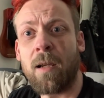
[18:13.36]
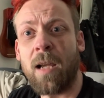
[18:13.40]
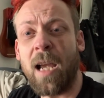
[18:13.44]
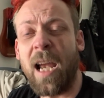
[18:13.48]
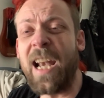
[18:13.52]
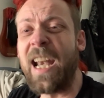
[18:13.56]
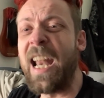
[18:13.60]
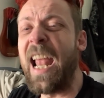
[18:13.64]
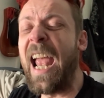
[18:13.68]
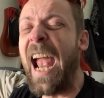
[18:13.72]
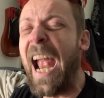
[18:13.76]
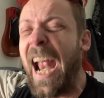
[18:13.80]

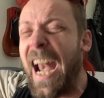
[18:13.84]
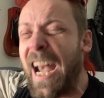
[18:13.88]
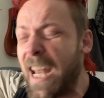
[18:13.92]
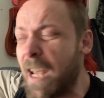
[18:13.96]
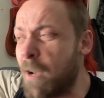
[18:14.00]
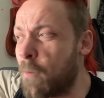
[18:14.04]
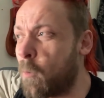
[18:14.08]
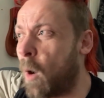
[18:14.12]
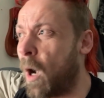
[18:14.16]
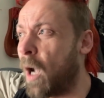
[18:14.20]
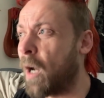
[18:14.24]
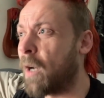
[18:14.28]
And
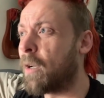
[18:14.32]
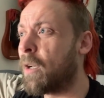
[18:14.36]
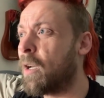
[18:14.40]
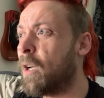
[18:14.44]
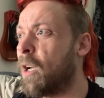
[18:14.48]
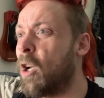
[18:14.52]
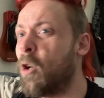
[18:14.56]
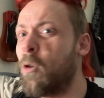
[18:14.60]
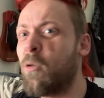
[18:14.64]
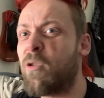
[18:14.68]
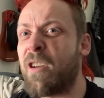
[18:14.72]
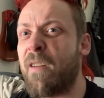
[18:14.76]
anyone
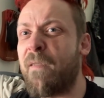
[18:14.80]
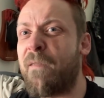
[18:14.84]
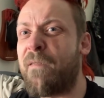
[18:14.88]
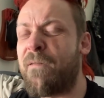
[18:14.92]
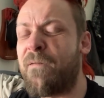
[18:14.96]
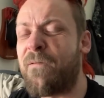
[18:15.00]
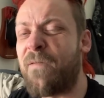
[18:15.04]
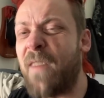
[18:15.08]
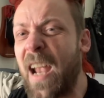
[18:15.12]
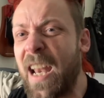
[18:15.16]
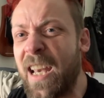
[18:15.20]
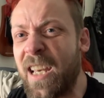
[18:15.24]
who
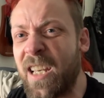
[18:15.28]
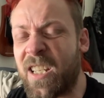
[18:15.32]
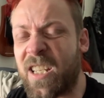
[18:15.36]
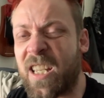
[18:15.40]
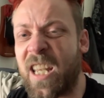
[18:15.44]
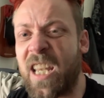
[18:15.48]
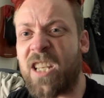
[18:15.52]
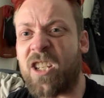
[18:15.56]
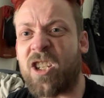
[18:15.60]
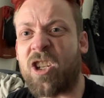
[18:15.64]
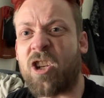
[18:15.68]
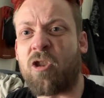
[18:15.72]
defends
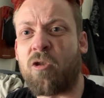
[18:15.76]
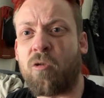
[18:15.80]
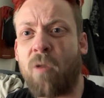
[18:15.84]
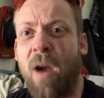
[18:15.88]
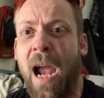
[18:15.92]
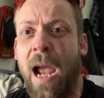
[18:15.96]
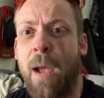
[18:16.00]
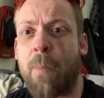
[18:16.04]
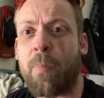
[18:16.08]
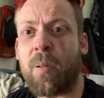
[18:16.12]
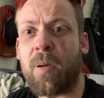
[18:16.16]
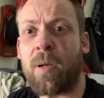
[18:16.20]
this
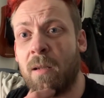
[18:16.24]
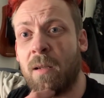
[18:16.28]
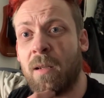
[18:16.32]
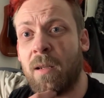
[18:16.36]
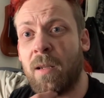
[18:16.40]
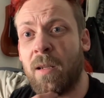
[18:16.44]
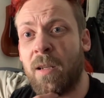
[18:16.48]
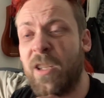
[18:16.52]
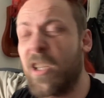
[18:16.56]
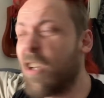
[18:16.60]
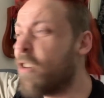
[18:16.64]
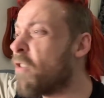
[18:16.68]
crap,
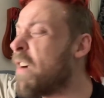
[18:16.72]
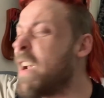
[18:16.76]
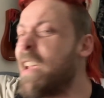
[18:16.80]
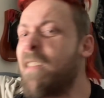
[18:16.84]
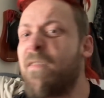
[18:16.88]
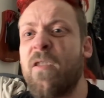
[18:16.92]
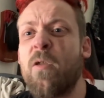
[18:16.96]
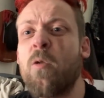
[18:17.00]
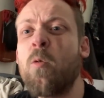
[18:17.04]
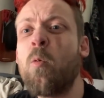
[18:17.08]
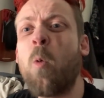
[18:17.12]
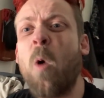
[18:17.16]
you're
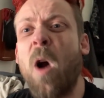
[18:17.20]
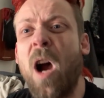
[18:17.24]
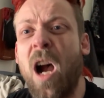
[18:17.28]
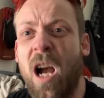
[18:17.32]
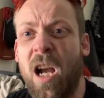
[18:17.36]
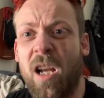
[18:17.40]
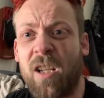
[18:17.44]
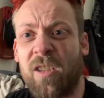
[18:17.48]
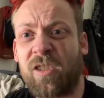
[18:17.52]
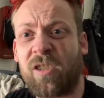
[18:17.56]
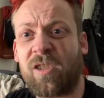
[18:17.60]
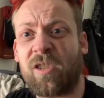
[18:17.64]
even
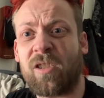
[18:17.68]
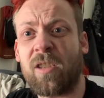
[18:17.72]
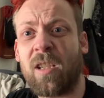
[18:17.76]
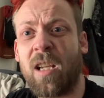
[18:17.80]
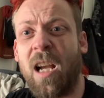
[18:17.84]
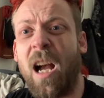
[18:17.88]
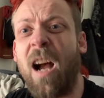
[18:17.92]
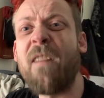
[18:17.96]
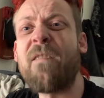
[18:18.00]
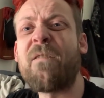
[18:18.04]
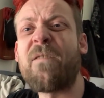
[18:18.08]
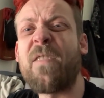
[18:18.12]
worse.
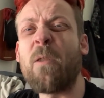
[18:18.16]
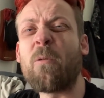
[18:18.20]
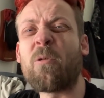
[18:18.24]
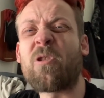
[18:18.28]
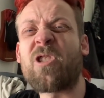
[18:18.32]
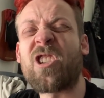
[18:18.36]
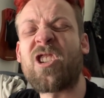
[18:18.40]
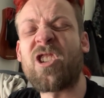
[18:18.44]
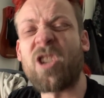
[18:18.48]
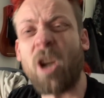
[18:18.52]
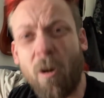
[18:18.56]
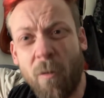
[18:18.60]
I feel
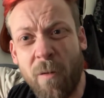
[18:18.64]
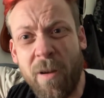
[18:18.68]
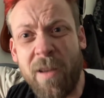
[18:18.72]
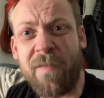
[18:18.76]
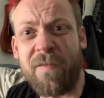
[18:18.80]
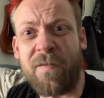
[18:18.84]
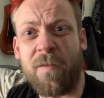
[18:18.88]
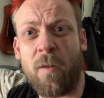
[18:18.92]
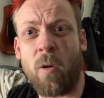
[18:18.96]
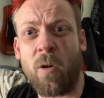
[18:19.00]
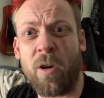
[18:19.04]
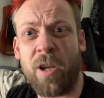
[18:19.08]
sorry
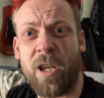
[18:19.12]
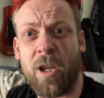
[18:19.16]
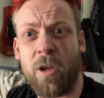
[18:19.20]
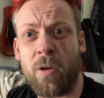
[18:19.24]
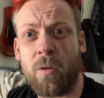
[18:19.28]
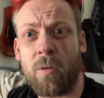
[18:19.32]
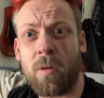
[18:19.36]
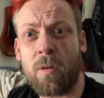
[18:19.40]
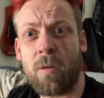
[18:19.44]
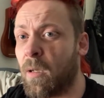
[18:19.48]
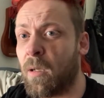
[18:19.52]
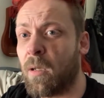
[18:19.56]
for
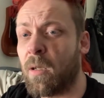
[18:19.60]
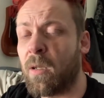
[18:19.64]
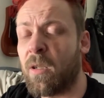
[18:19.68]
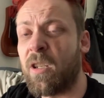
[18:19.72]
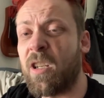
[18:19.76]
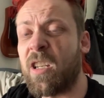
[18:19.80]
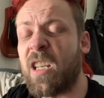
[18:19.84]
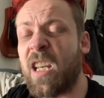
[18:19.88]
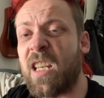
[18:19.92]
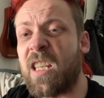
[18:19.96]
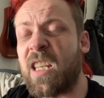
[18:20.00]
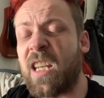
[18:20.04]
you.
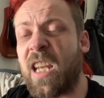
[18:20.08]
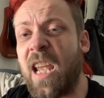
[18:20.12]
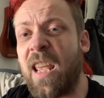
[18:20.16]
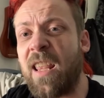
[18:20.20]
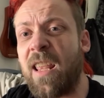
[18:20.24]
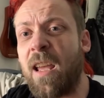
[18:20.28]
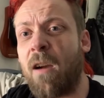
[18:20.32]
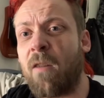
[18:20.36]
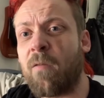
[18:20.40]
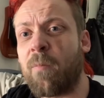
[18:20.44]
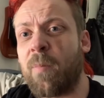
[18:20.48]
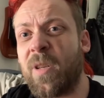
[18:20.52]
Just had to get
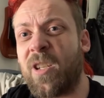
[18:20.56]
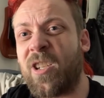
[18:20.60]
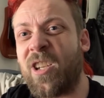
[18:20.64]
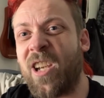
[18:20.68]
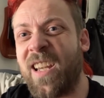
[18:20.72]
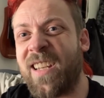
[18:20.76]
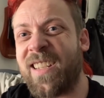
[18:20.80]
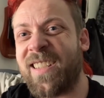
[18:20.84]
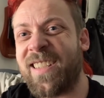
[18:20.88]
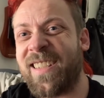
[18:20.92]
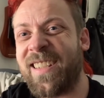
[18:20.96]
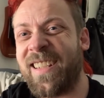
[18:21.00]
that off my
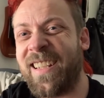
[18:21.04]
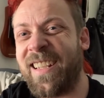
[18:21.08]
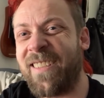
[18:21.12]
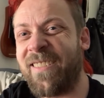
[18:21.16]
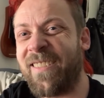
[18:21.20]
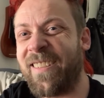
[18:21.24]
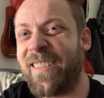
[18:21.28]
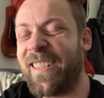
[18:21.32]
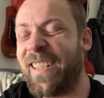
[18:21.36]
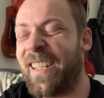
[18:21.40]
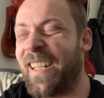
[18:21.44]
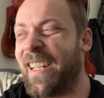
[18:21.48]
chest.
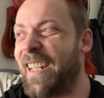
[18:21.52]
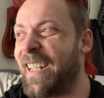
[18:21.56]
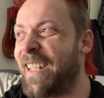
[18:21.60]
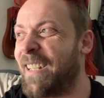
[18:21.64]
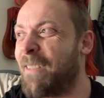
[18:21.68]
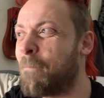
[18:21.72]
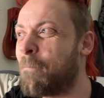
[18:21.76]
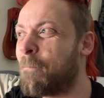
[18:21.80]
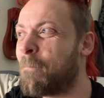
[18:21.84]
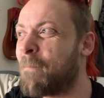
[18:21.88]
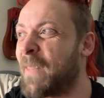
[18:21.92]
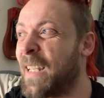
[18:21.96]
Anyway,
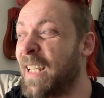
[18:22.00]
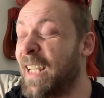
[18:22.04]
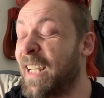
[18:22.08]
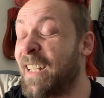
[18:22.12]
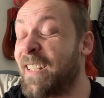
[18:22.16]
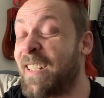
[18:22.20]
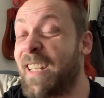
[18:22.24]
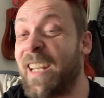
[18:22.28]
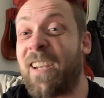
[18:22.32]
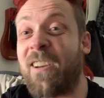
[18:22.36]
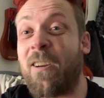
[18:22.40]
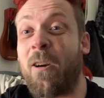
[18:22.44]

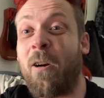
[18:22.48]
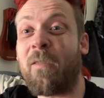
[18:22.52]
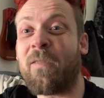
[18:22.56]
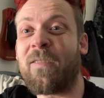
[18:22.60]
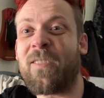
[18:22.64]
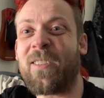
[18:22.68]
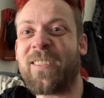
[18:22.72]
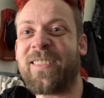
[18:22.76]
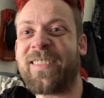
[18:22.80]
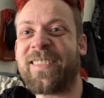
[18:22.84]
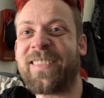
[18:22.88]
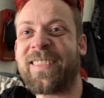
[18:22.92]
Dick
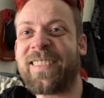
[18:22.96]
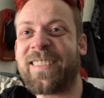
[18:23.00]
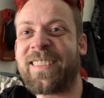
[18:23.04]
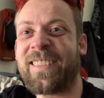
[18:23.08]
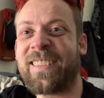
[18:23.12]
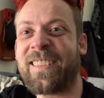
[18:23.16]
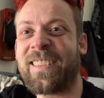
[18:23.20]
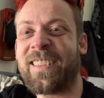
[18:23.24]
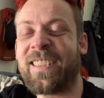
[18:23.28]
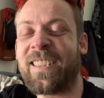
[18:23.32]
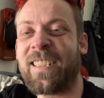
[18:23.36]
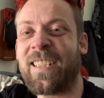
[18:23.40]
Coughlin,
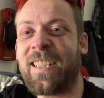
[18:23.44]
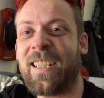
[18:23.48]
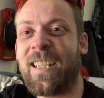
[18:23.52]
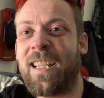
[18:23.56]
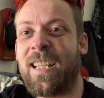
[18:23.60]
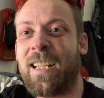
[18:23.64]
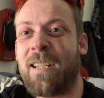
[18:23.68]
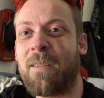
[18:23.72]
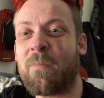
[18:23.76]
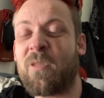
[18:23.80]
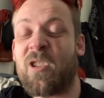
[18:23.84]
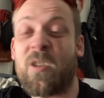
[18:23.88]

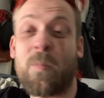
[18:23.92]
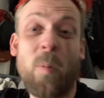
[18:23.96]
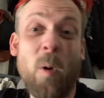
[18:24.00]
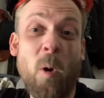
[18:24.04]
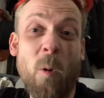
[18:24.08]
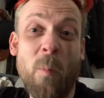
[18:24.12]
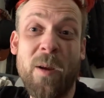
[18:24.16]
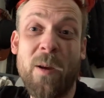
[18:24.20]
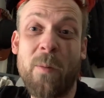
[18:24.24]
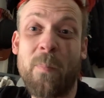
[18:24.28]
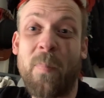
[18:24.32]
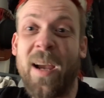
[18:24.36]

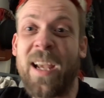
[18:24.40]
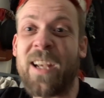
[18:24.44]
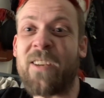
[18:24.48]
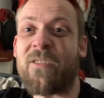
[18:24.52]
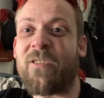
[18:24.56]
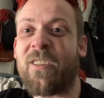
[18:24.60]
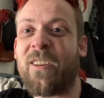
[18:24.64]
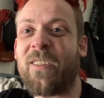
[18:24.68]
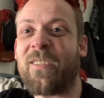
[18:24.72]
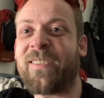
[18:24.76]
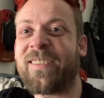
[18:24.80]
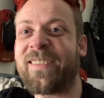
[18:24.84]
support me on
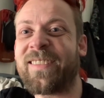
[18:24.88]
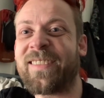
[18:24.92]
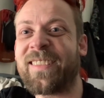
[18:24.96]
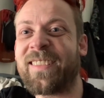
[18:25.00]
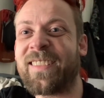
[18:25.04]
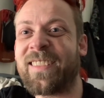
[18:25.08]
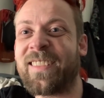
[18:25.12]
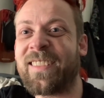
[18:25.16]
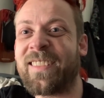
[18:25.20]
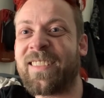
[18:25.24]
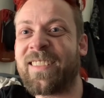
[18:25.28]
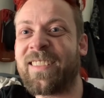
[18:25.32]
Patreon.
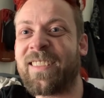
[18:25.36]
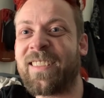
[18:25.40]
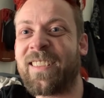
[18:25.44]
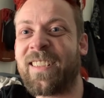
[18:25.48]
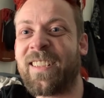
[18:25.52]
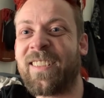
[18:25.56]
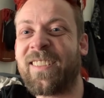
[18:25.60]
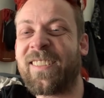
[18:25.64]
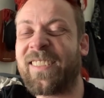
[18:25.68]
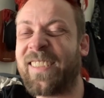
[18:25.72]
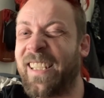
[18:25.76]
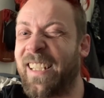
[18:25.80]

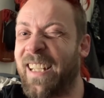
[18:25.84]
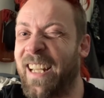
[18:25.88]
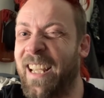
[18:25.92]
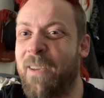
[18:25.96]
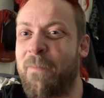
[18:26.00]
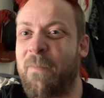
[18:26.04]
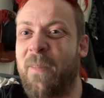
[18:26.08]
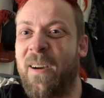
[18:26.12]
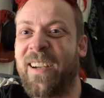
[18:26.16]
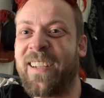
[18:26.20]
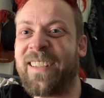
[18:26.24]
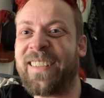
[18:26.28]
See you
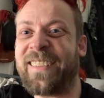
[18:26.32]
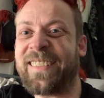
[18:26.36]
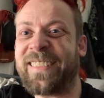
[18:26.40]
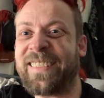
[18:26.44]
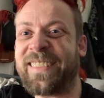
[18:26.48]
later, bye.